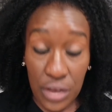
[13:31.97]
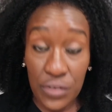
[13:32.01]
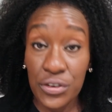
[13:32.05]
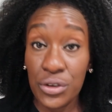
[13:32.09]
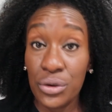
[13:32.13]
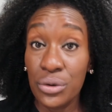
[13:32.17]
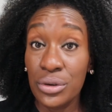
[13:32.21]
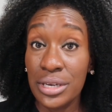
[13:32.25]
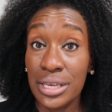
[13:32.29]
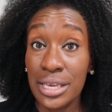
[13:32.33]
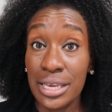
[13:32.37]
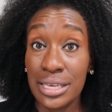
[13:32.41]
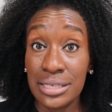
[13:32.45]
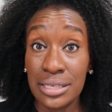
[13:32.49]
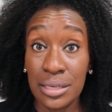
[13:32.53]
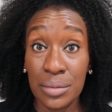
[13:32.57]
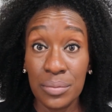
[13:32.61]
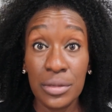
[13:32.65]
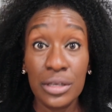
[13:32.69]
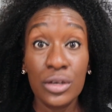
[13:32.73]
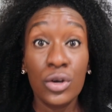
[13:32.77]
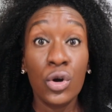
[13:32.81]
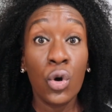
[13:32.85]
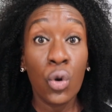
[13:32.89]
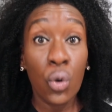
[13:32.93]
if you need
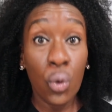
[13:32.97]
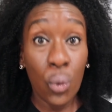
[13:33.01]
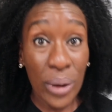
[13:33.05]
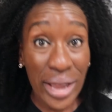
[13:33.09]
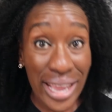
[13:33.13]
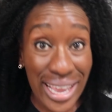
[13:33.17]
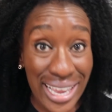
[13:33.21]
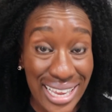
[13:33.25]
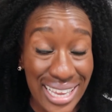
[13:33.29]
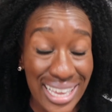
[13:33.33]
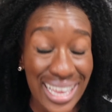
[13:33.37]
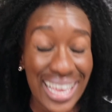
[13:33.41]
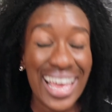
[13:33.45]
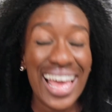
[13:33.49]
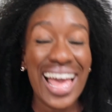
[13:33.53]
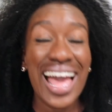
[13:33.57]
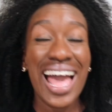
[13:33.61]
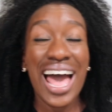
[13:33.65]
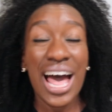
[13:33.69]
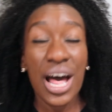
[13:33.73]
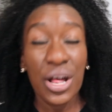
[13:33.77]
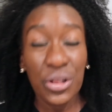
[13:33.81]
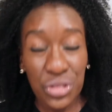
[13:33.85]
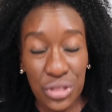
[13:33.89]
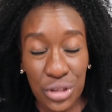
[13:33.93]
some quick
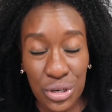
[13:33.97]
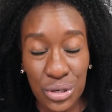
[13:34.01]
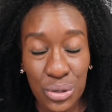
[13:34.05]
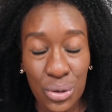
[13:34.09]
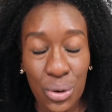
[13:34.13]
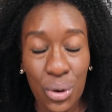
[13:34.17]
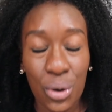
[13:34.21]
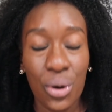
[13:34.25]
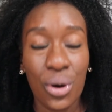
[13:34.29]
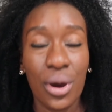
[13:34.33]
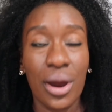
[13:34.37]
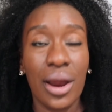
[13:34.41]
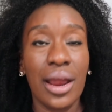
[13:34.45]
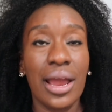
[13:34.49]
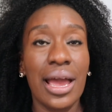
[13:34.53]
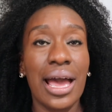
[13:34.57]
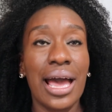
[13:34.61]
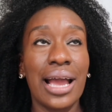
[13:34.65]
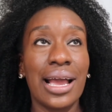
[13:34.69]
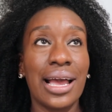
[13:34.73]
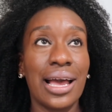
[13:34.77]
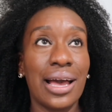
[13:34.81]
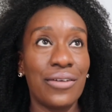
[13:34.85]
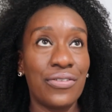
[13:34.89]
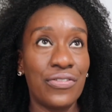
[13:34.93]
out the door,
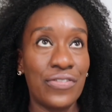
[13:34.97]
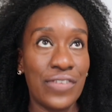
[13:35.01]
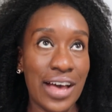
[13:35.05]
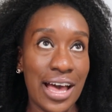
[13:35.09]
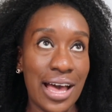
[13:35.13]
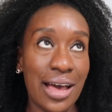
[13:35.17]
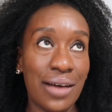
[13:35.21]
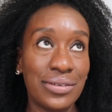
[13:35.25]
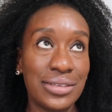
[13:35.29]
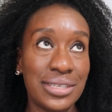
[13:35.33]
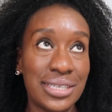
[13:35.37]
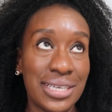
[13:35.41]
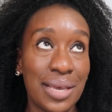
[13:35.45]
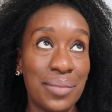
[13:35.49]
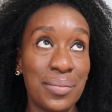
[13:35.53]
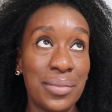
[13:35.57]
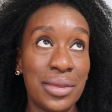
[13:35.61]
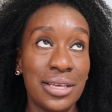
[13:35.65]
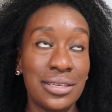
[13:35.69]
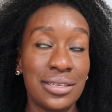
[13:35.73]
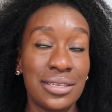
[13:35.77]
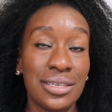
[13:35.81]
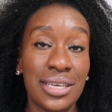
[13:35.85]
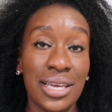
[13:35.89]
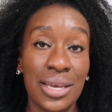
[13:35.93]
I got 5-10
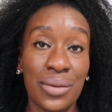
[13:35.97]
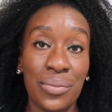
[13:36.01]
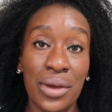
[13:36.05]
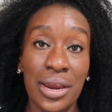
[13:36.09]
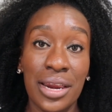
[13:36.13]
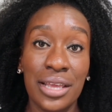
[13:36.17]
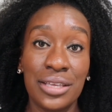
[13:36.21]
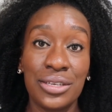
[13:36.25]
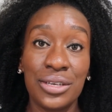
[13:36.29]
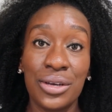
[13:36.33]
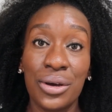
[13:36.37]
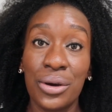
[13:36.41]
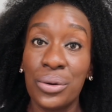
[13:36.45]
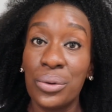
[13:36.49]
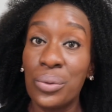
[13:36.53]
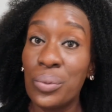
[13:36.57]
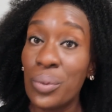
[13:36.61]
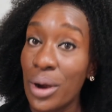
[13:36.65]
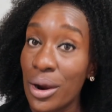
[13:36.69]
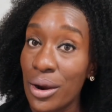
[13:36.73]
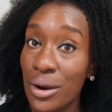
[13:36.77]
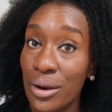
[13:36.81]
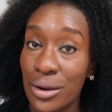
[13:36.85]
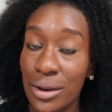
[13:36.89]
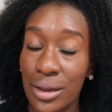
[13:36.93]
minutes to get ready to go to
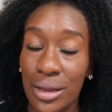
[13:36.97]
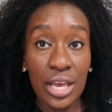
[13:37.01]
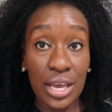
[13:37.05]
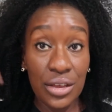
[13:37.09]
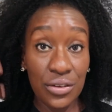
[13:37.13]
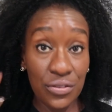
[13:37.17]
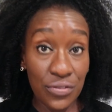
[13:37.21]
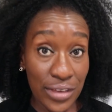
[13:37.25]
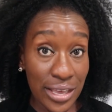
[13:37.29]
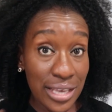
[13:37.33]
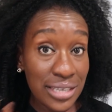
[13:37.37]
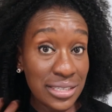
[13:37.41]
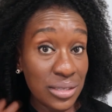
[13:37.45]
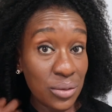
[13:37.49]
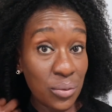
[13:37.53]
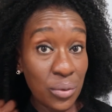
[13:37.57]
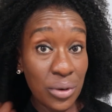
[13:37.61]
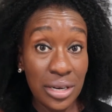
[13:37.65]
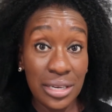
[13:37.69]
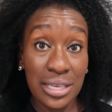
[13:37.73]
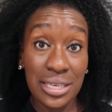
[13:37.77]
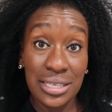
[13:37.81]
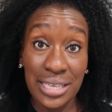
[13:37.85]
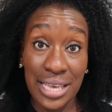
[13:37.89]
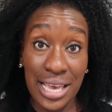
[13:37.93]
work, invest in one
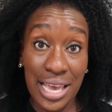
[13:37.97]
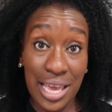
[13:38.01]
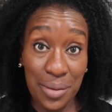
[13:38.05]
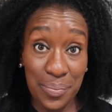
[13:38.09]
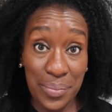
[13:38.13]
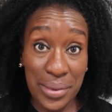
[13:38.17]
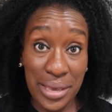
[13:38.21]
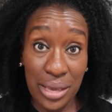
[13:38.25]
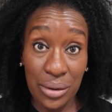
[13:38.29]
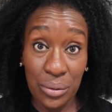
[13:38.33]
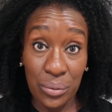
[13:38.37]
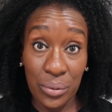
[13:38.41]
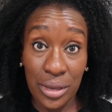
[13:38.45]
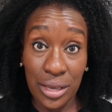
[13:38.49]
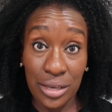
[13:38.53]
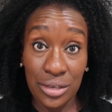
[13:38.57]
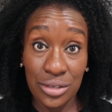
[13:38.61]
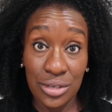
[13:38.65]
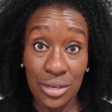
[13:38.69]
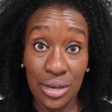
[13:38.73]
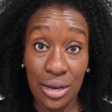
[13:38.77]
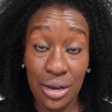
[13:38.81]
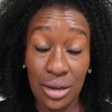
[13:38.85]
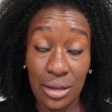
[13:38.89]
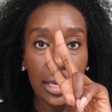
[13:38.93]
of these headband wigs,
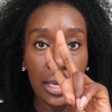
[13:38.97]
y'all.